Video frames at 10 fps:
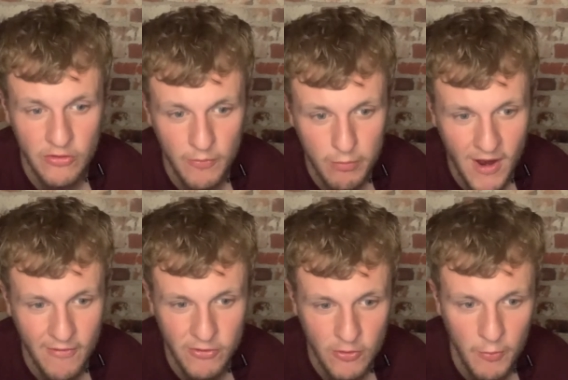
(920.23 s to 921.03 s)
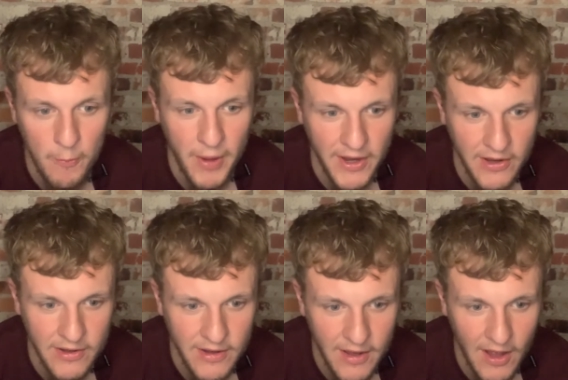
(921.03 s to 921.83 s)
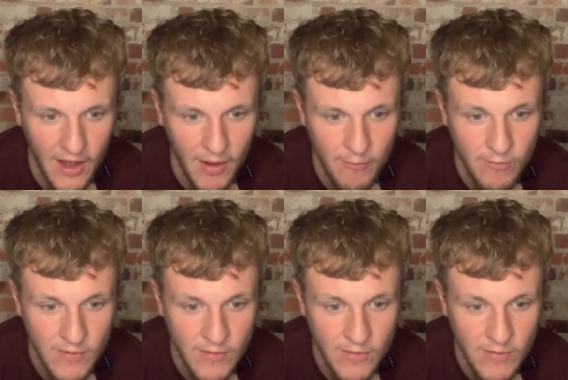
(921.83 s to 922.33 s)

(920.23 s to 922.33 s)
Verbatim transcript: of breath, stomach pain, um,